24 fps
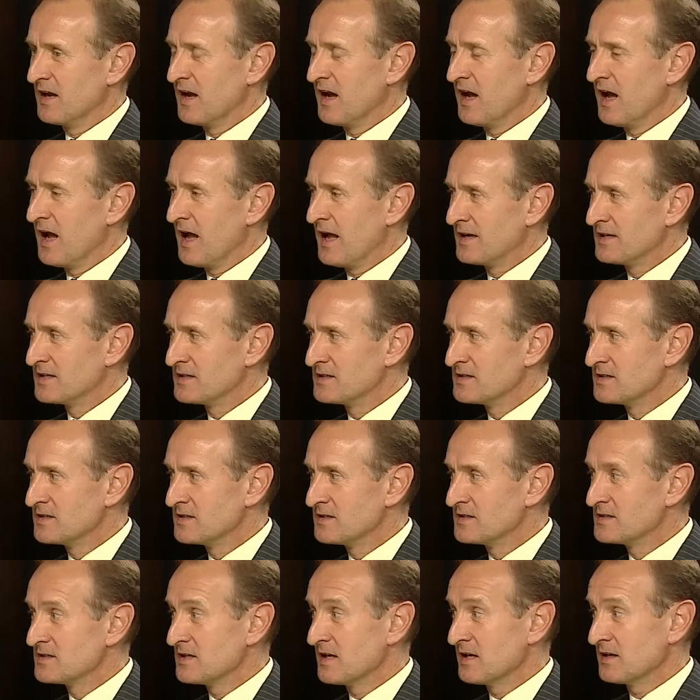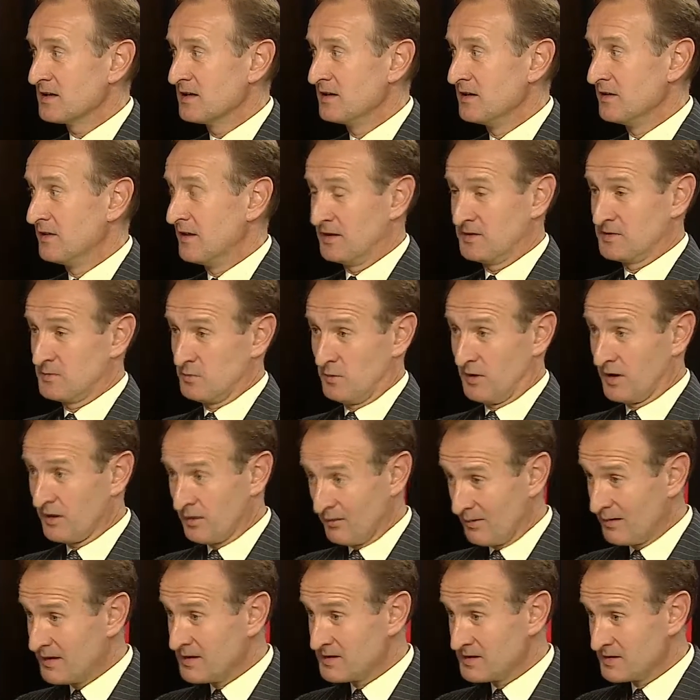and certainly that's one of the
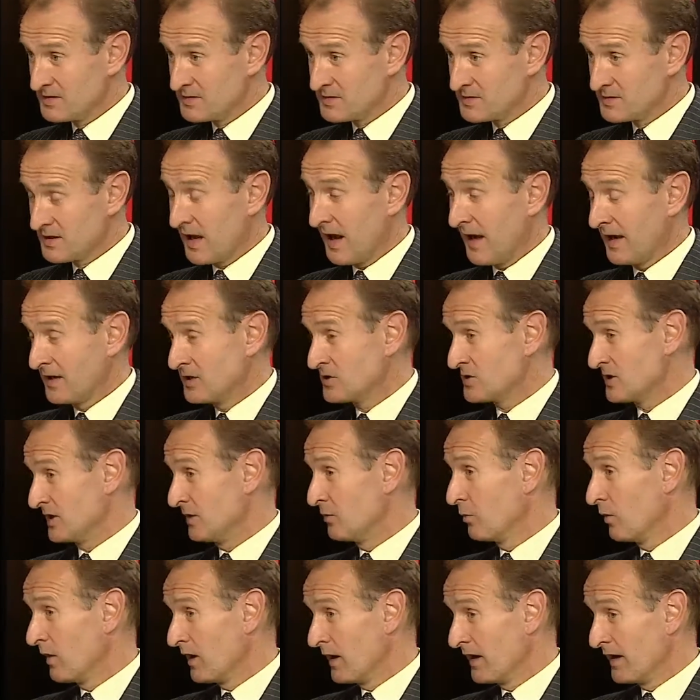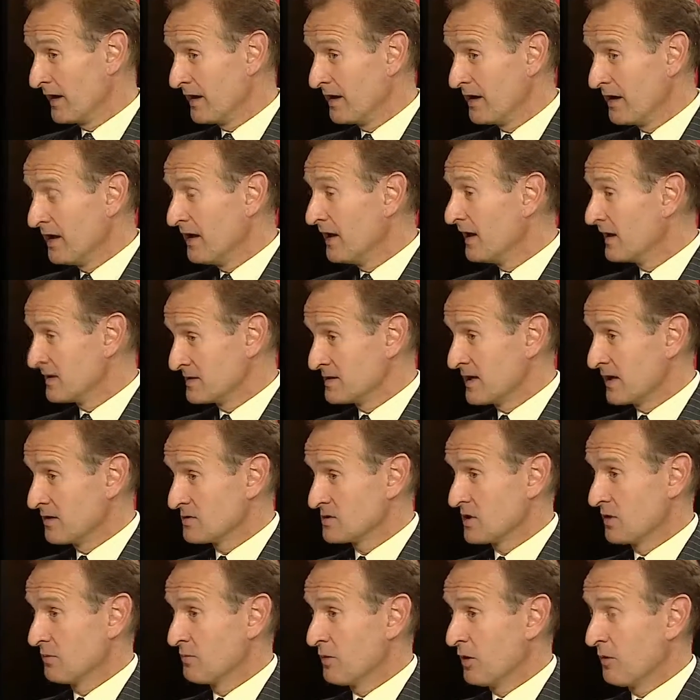reasons actually why it's now
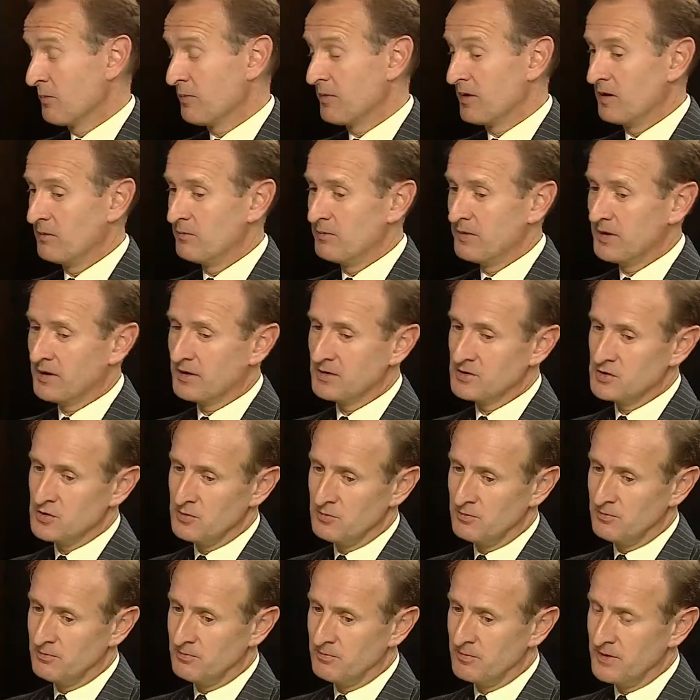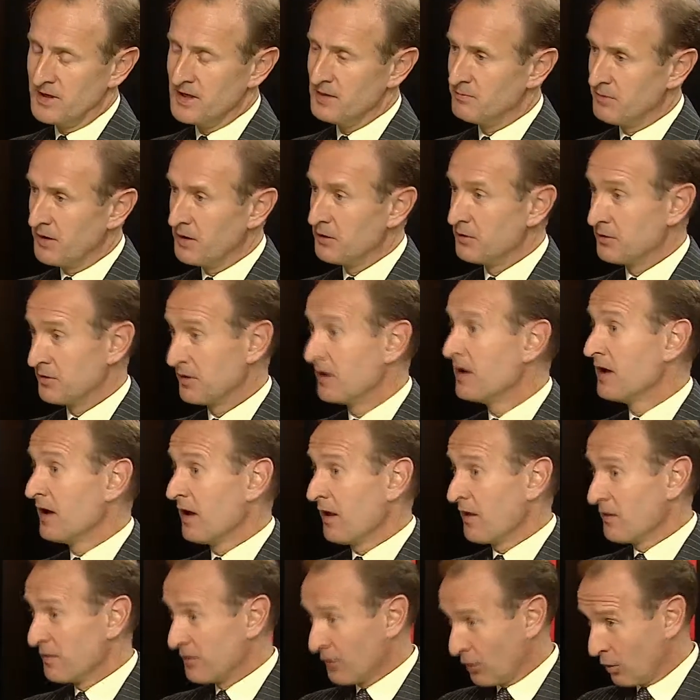so popular, because you need both
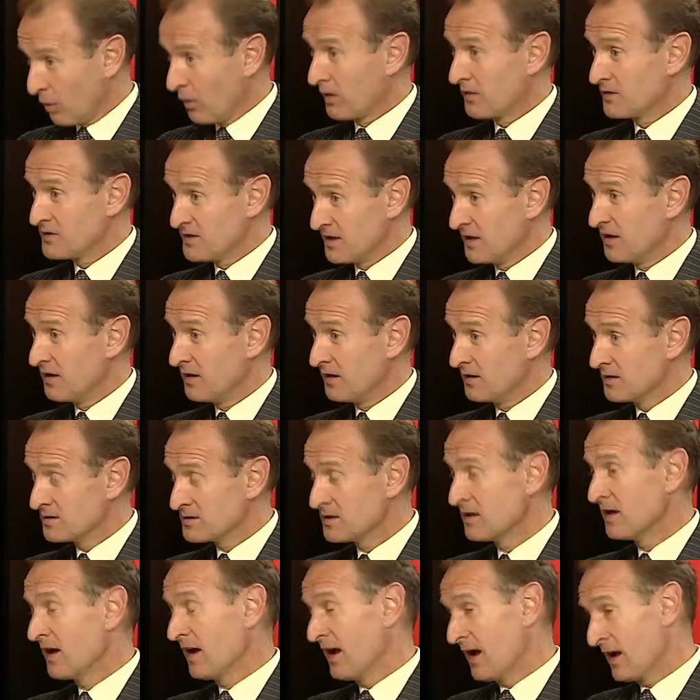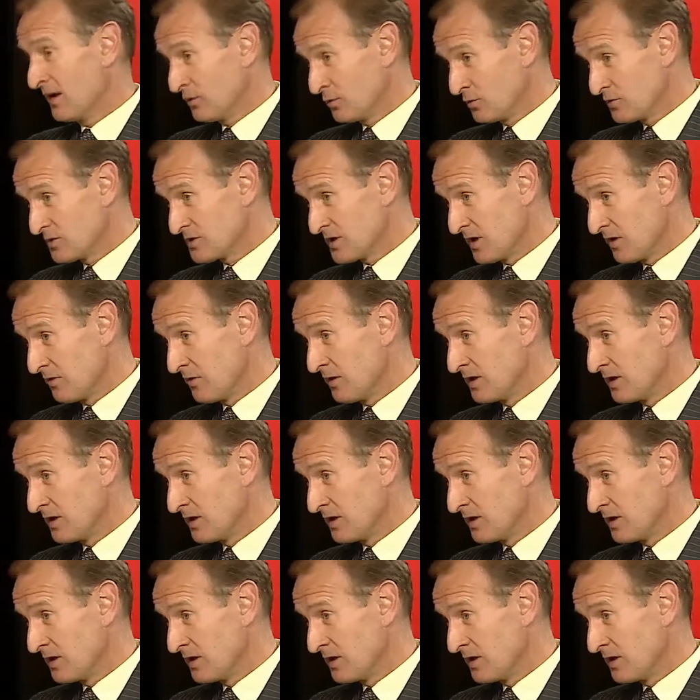the quality art and also a